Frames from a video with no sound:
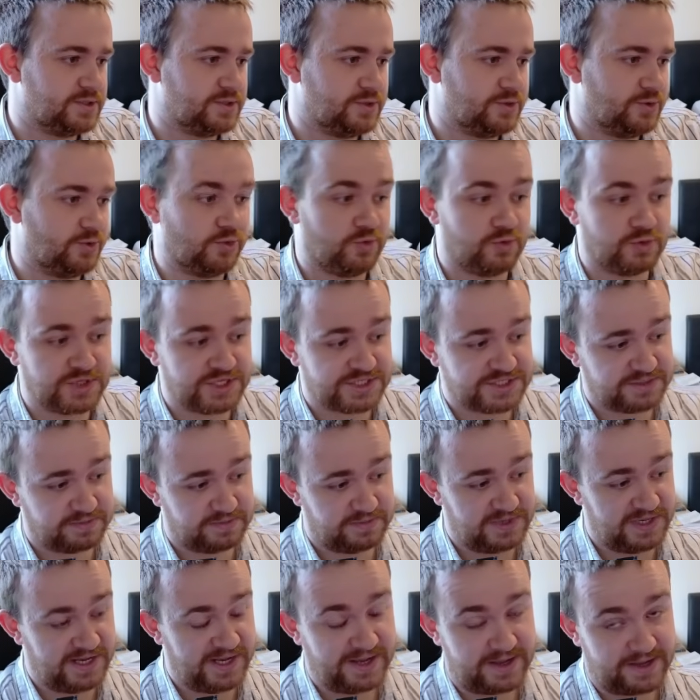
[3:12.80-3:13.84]
Or doesn't
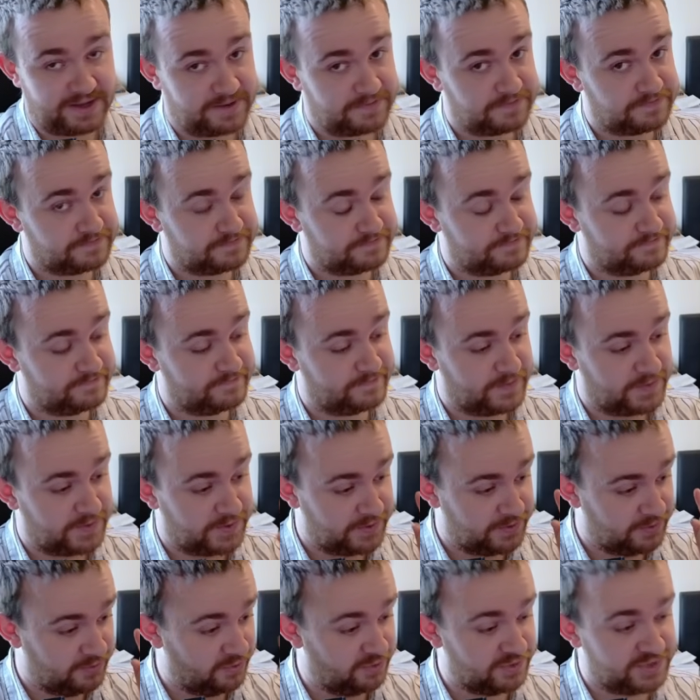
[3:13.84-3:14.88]
play it.
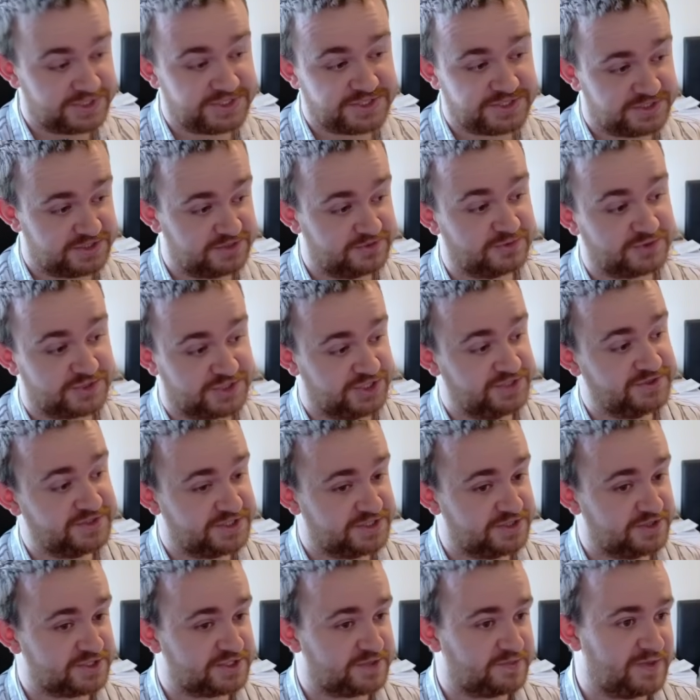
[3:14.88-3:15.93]
Or chooses
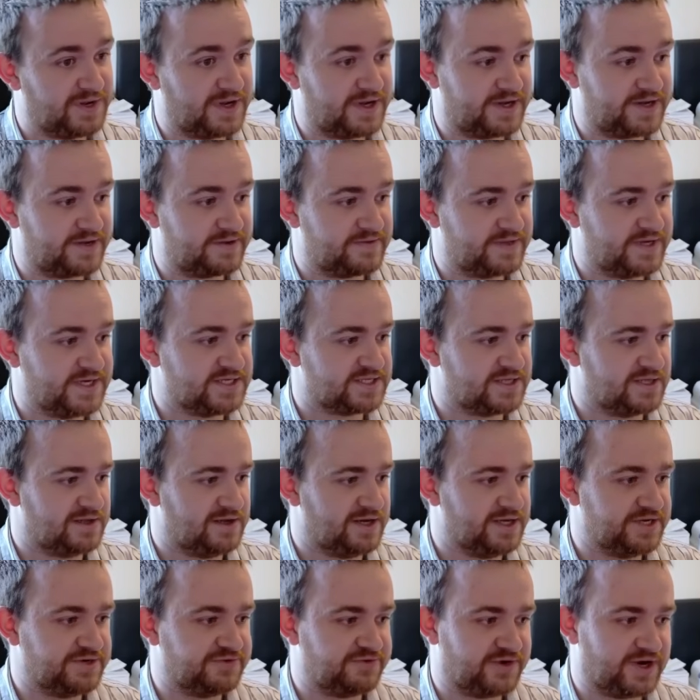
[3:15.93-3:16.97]
not to play it. There's the
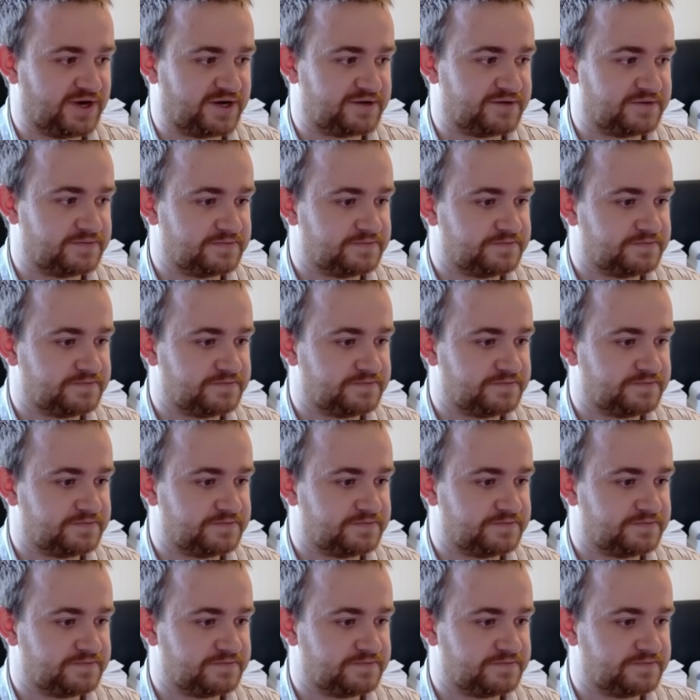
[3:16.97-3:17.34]
Lightning Dragon.